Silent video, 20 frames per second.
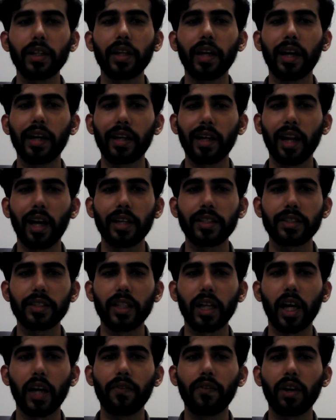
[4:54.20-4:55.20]
At last,
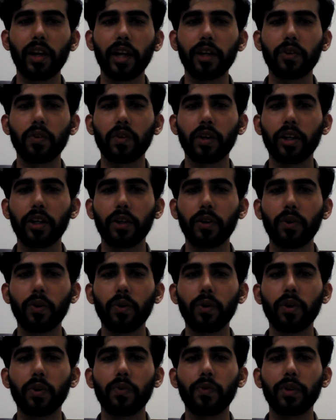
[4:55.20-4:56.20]
I would like to
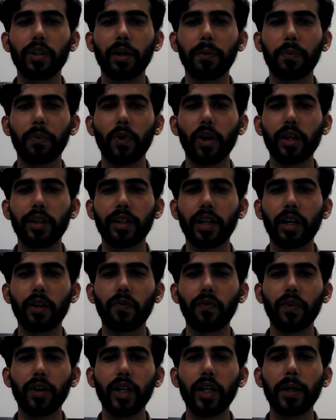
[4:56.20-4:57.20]
conclude with the point that
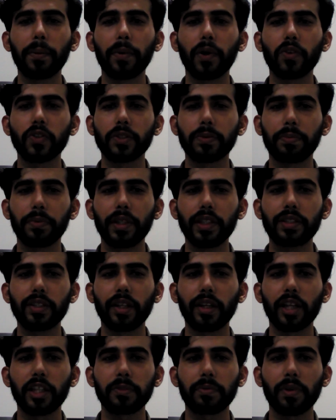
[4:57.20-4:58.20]
freedom of speech
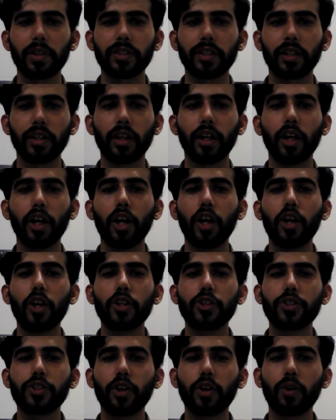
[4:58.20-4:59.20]
and expression
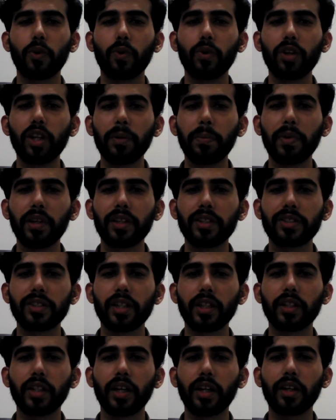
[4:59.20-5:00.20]
should only be
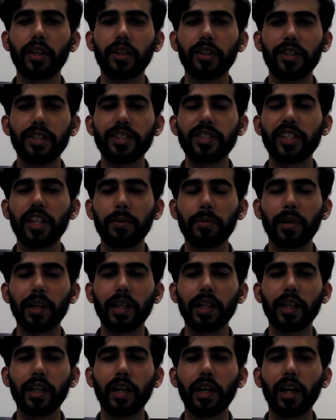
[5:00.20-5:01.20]
restricted
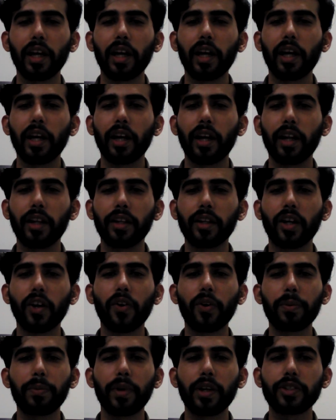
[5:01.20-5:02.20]
reasonably, and
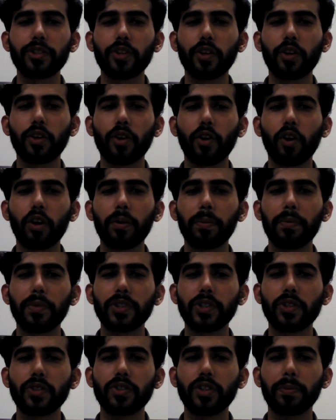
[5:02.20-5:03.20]
government should not
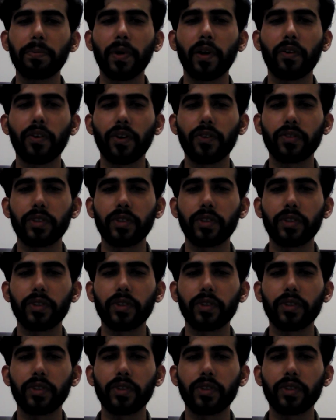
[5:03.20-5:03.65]
misuse the power of